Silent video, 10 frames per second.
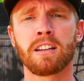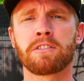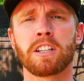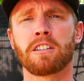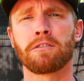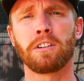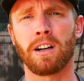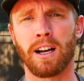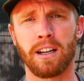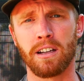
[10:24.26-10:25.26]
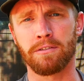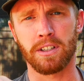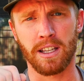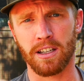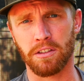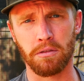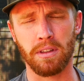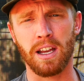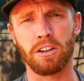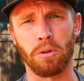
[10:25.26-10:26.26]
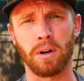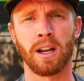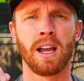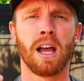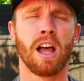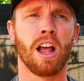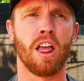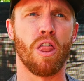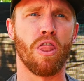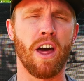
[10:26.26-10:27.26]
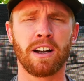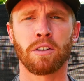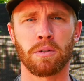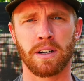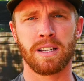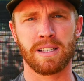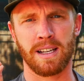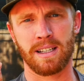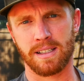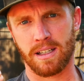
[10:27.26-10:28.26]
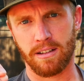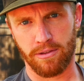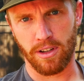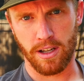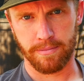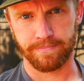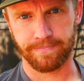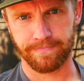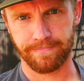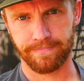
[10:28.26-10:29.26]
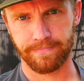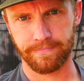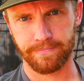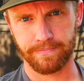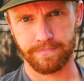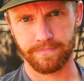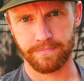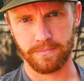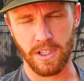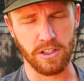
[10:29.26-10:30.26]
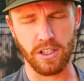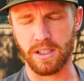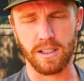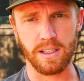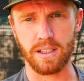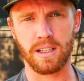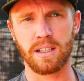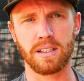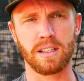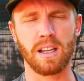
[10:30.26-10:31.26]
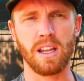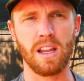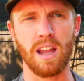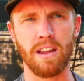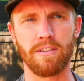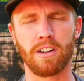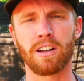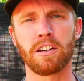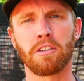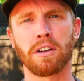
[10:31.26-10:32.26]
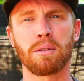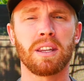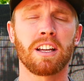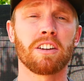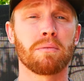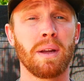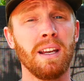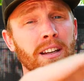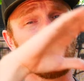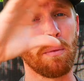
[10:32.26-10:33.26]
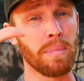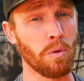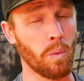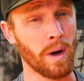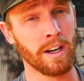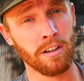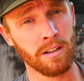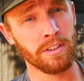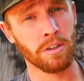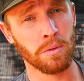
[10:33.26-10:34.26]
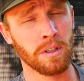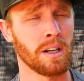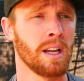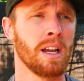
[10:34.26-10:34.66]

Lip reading: lifting your foot high enough to get it through that door. That door is a design flaw. It just is. It is a very annoying one. They could have made it a bit wider of a door,